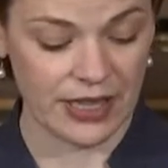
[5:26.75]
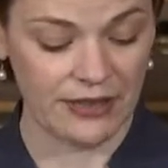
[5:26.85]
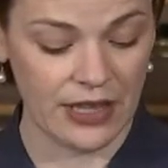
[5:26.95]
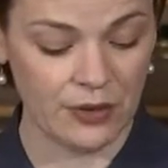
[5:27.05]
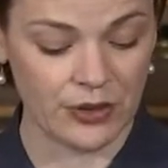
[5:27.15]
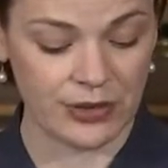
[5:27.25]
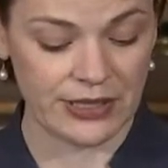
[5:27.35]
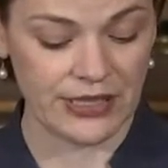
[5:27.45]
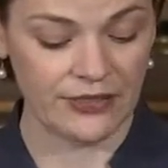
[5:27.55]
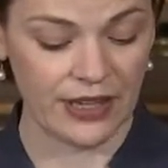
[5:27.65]
and they would
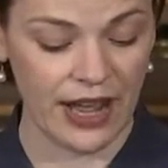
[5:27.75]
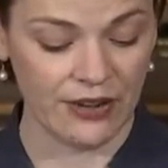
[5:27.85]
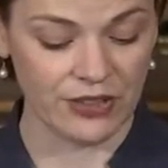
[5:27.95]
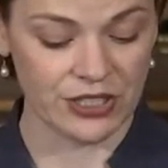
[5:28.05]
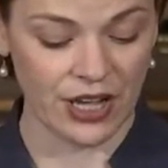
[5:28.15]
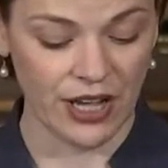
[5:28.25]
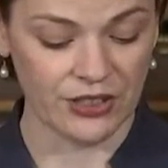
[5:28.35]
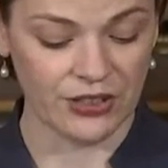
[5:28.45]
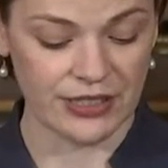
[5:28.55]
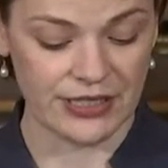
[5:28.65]
receive an average
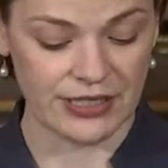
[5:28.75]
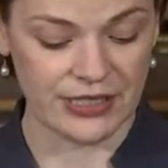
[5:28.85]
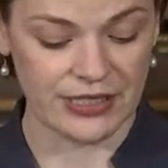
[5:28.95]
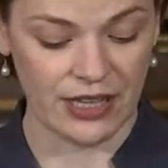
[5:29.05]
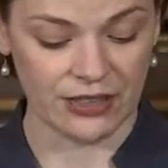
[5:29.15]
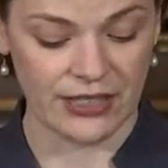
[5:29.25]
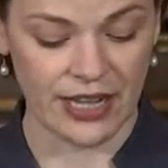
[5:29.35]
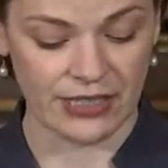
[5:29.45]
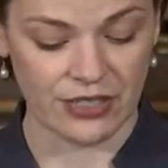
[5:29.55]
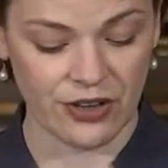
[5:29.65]
$160
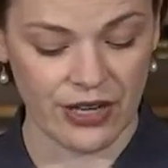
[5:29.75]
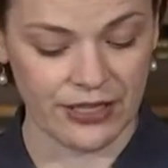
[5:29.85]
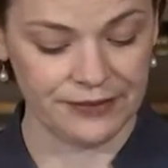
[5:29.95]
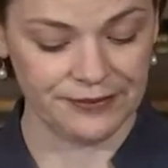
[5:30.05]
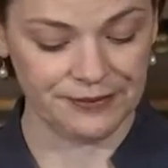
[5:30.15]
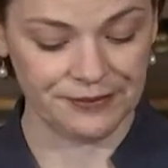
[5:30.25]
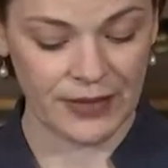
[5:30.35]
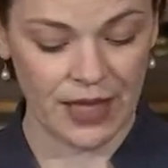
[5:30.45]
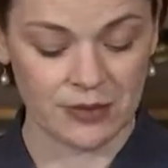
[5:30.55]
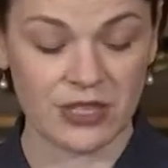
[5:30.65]
tax credit.
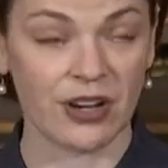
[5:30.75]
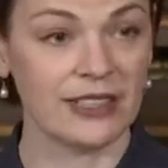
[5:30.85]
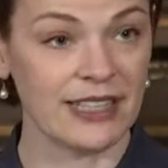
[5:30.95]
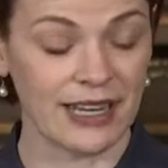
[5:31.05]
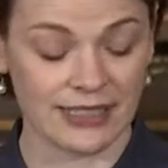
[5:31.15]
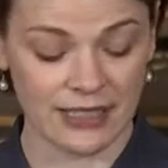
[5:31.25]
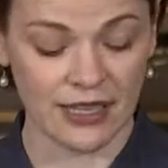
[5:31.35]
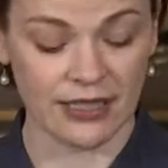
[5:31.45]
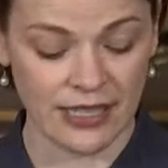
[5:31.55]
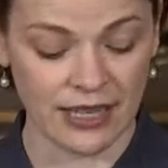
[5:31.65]
Sorry, a tax
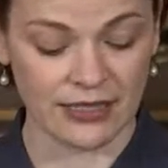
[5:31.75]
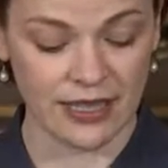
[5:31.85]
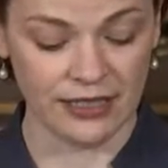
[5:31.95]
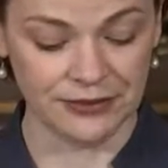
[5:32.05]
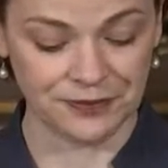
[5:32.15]
cut.